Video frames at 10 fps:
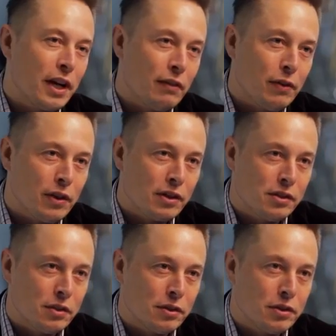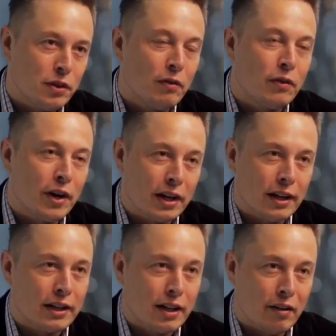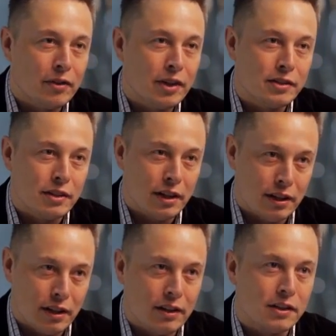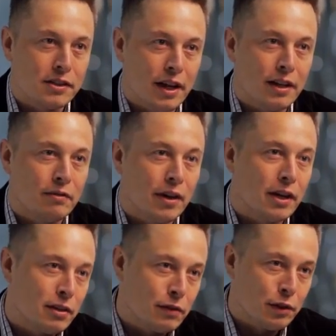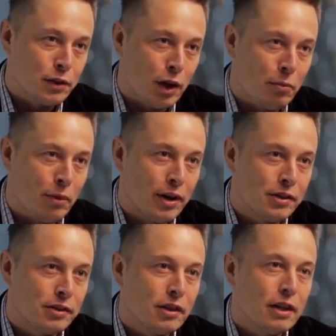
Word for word: to be careful not to, to overregulate companies in, in the state and make it difficult to operate.